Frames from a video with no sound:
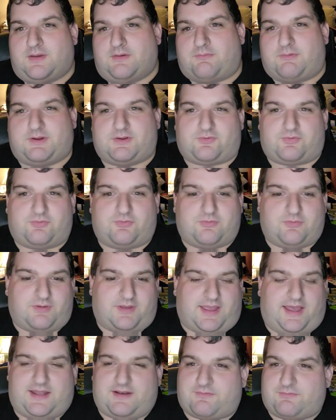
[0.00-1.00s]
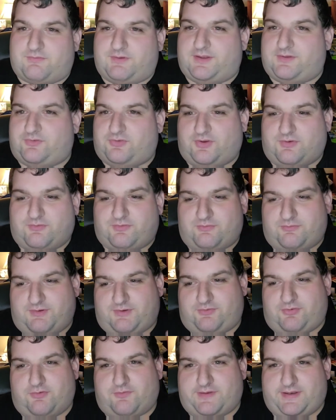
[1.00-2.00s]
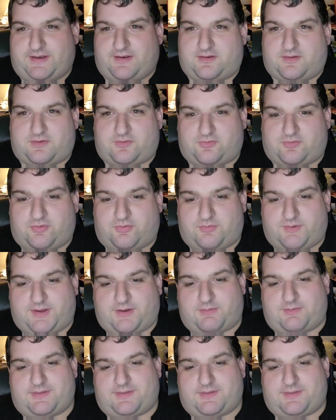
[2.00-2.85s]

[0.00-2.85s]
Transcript: which kind of rejuvenated his career.